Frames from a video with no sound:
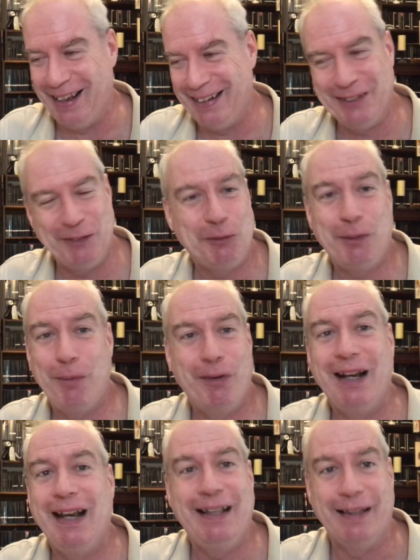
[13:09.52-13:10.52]
I don't have to worry
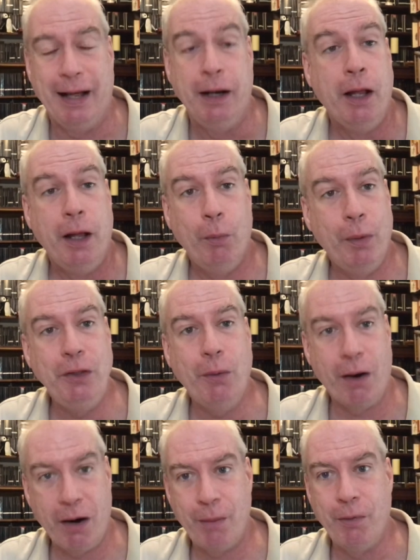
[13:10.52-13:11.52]
about any of that. When you
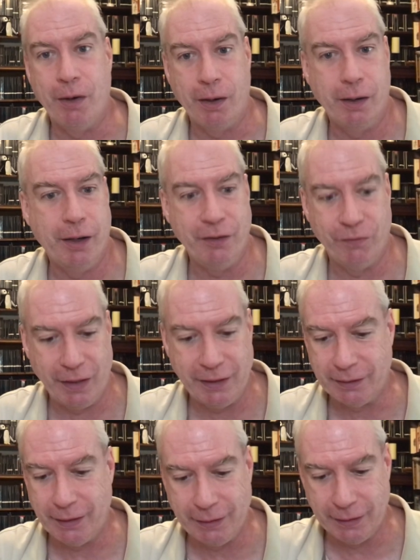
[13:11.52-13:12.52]
armor a
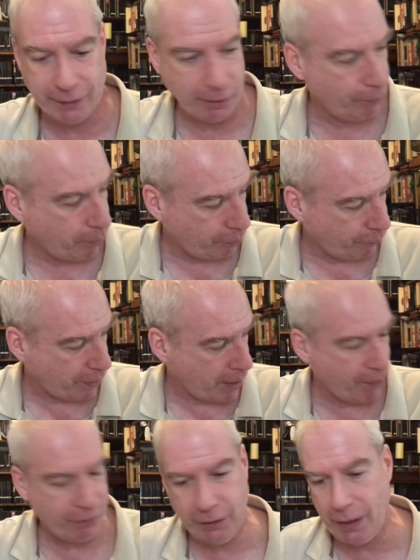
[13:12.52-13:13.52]
device like this, I wonder if I
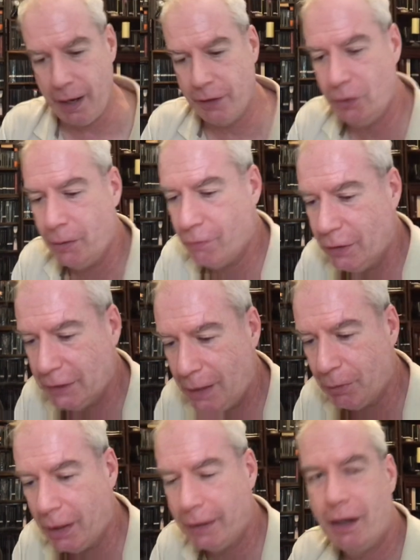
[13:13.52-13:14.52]
have an, yeah, I do have an
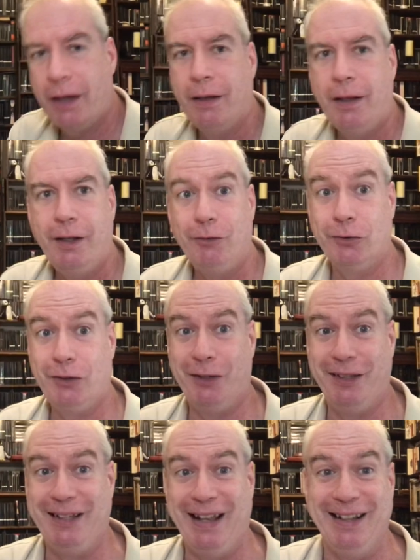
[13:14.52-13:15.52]
example. I got, just
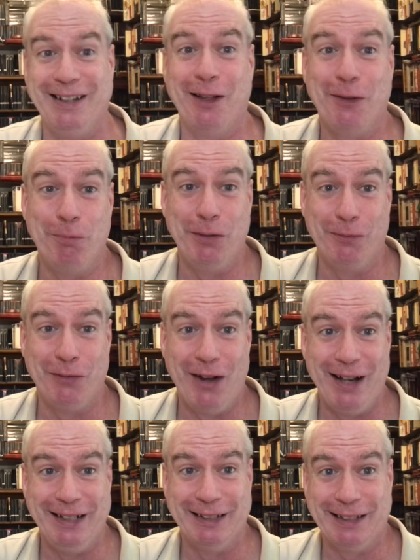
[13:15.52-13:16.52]
the other day, another bit of
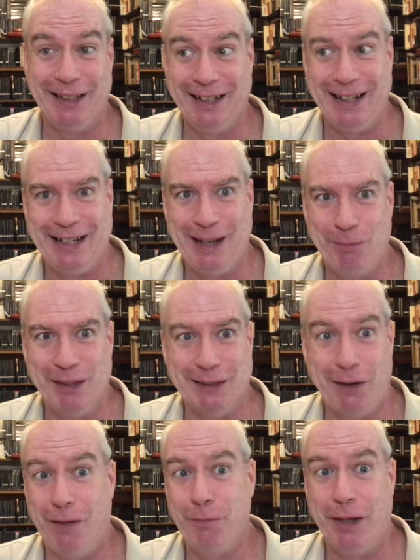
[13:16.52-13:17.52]
naughtiness. I think I kept this
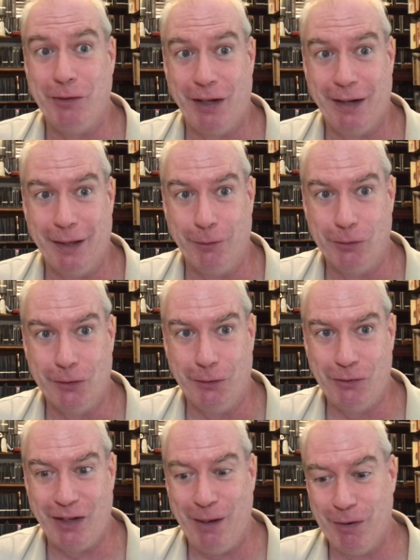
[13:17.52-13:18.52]
off my channel. I was so
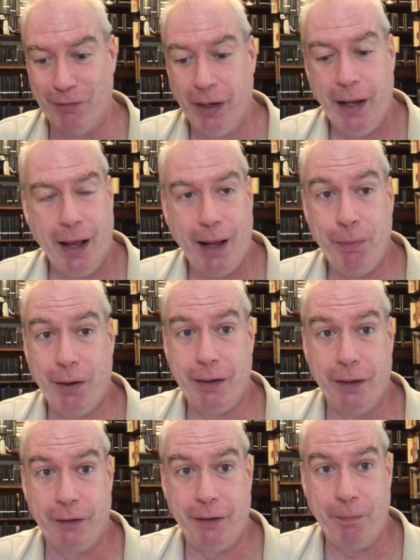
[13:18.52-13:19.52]
ashamed of it. I bought
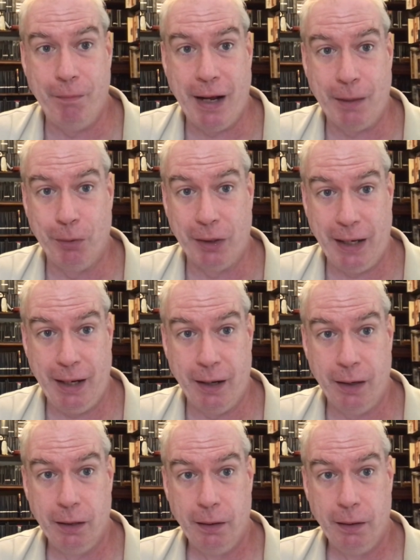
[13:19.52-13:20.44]
another MacBook Air.